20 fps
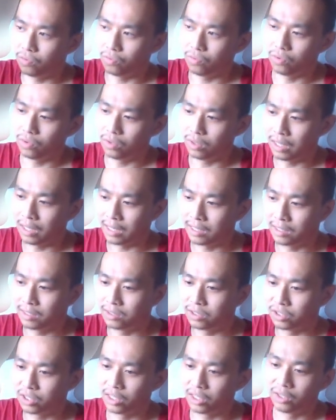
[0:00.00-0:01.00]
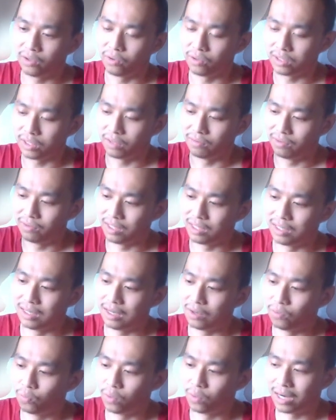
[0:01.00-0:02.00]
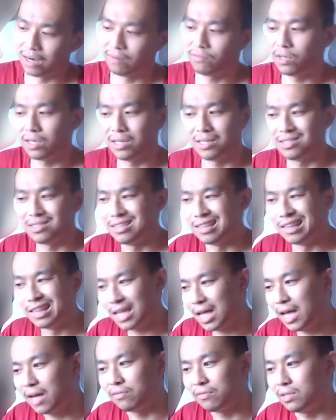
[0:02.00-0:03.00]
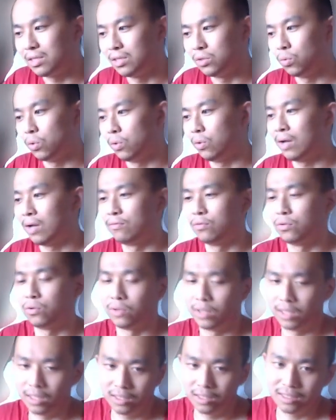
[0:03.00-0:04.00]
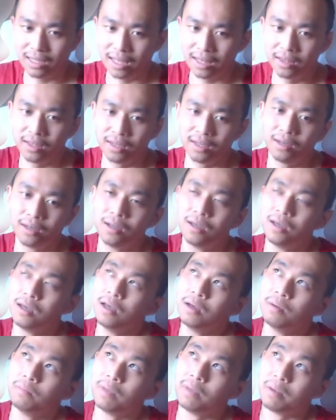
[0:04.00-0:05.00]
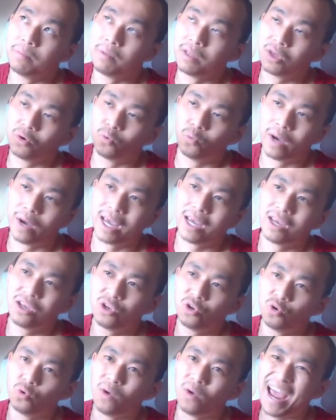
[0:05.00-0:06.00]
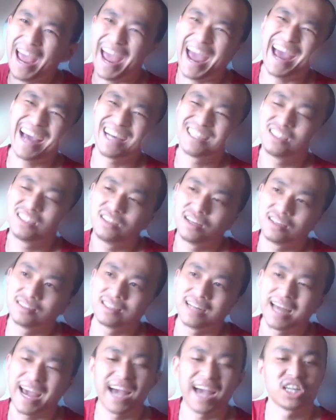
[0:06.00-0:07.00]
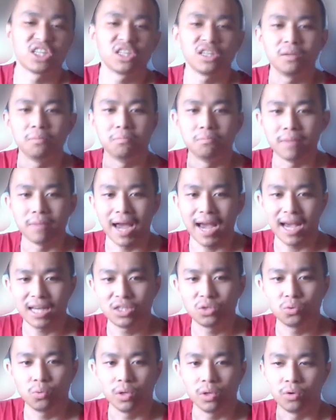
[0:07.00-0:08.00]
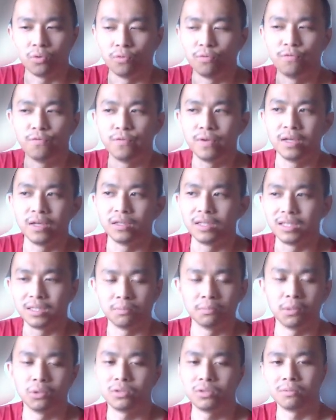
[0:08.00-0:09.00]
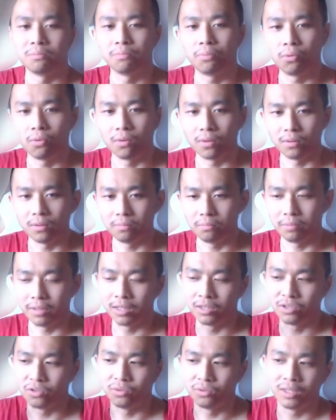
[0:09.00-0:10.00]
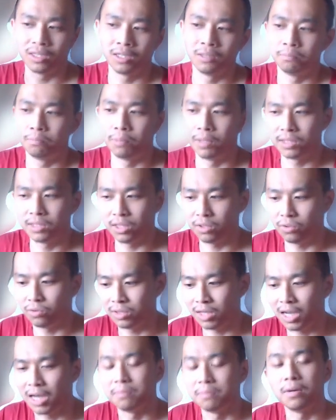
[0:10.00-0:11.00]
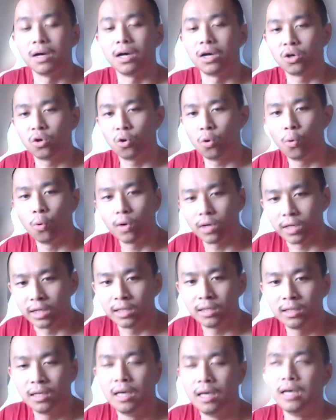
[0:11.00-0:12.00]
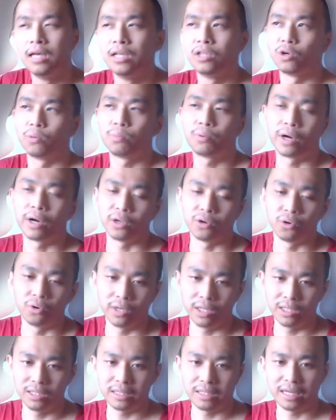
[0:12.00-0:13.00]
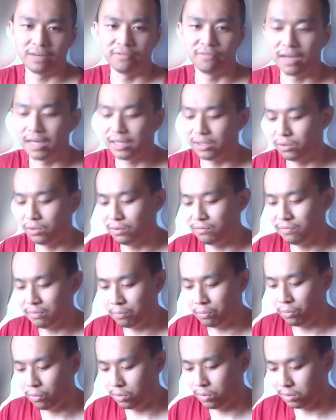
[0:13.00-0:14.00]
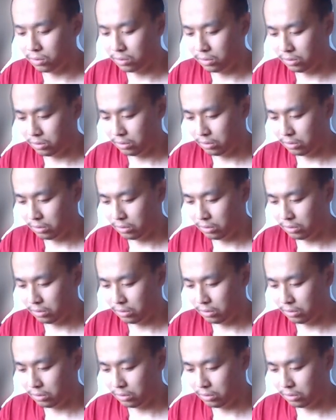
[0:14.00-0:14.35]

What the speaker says: like juggling yourself, then whatever is left is what you have with your kids, and then maybe the way you act doesn't actually match what you feel is most important because you didn't budget your time according to your priorities and value of importance.